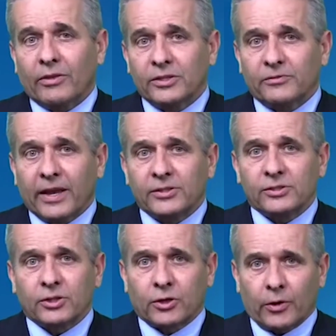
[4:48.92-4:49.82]
While this
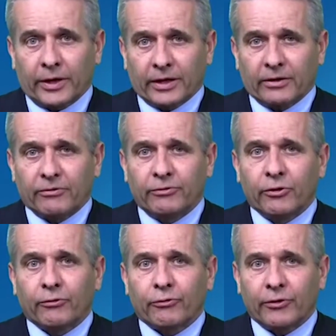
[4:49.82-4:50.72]
phase is occurring,
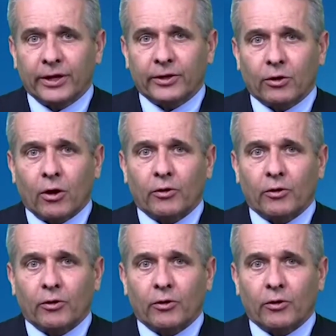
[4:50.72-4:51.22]
feel free